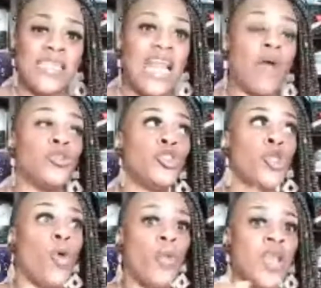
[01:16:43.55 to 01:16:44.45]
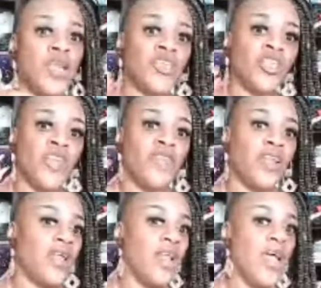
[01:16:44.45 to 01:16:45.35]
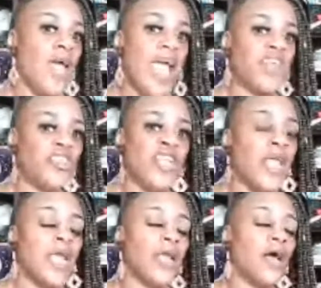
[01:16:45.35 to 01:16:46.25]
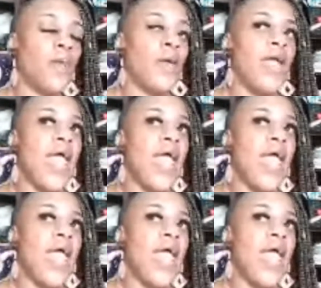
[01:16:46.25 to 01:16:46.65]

And I was so ready to shift it and shake it up.